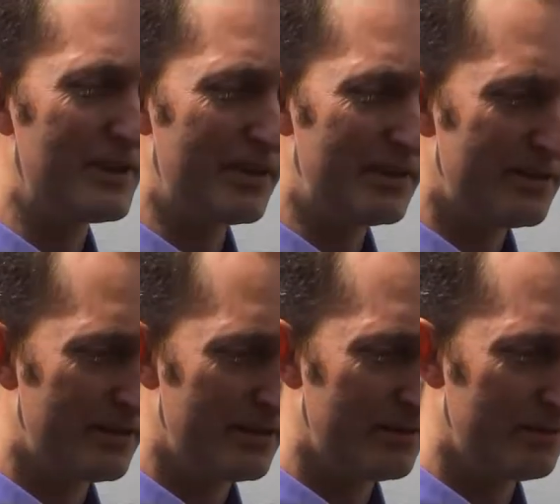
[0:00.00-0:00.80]

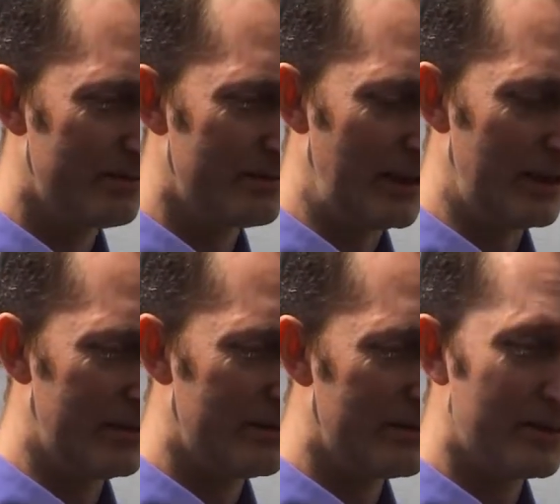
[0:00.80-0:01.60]
visit
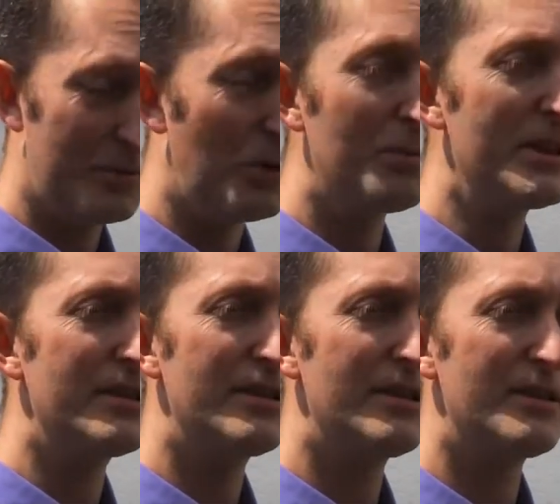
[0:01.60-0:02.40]
small
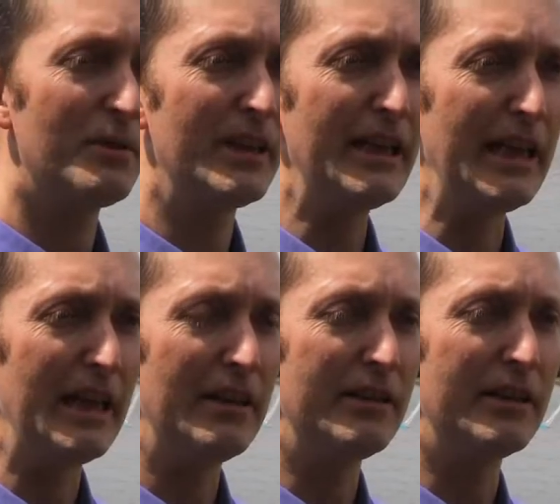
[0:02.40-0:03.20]
businesses within
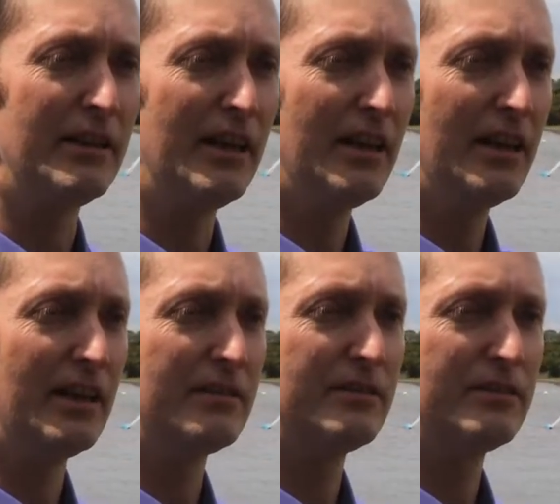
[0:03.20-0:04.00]
the area
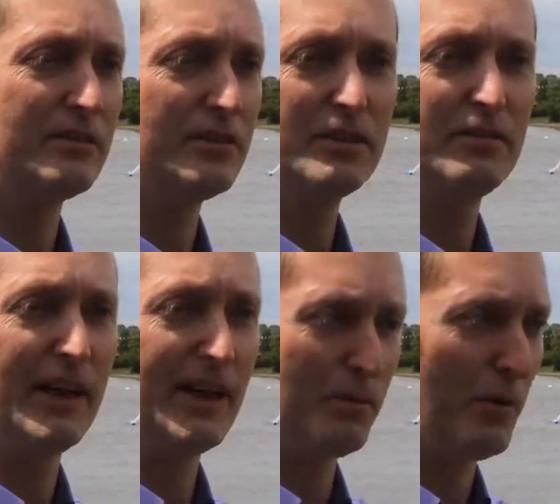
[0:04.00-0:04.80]
and just
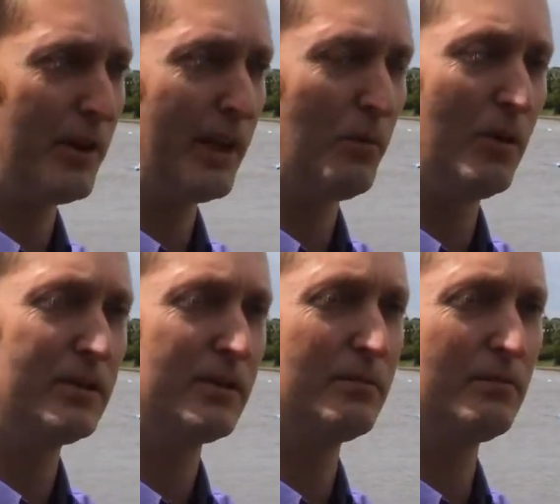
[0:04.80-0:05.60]
find out what they
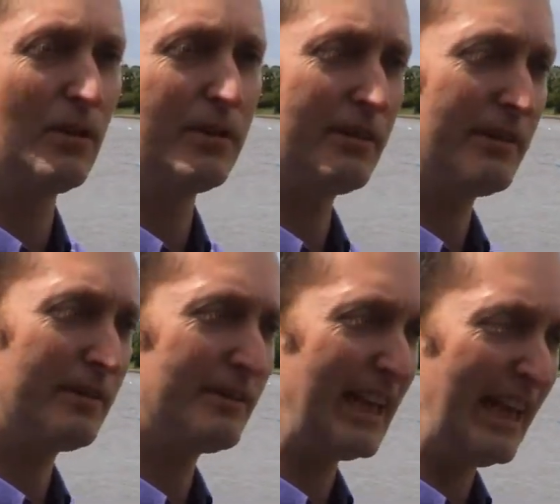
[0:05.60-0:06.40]
wanted, what
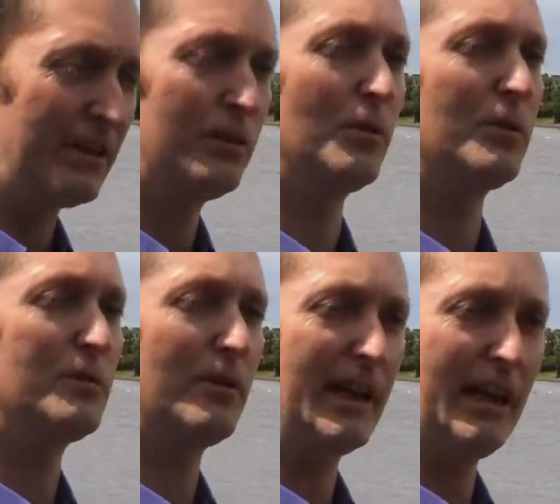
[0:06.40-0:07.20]
their
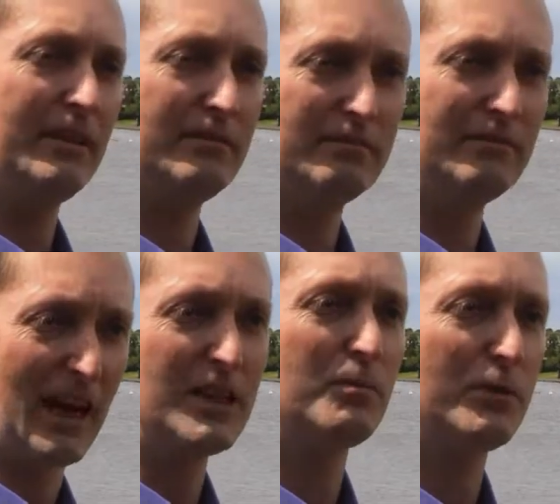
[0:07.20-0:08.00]
goals, what their
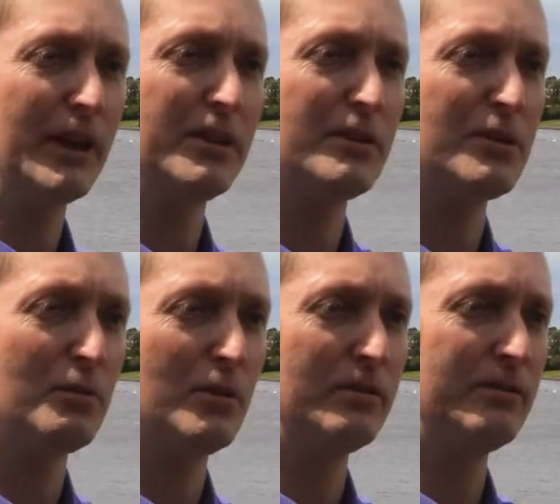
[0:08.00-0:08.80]

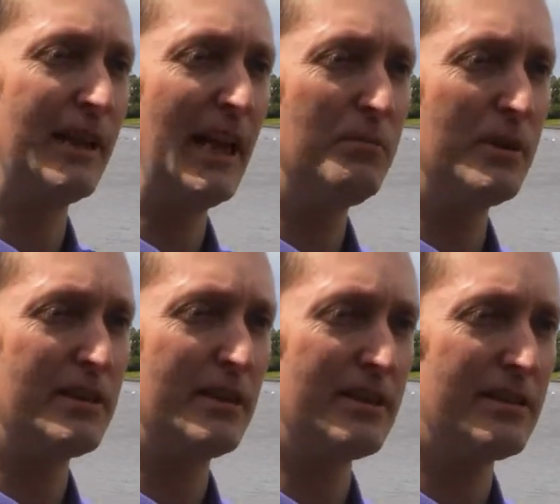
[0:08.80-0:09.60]
aspirations were for their
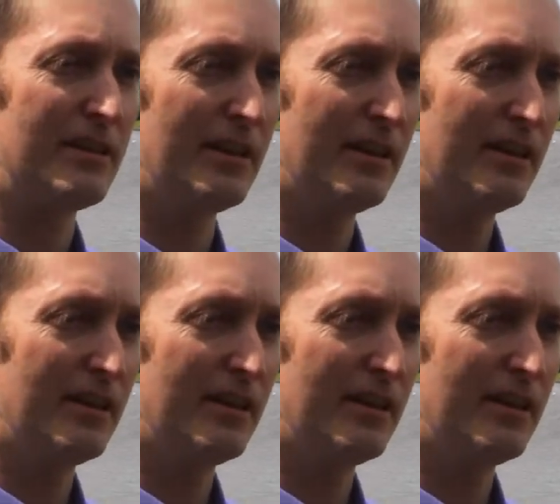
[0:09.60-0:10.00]
business.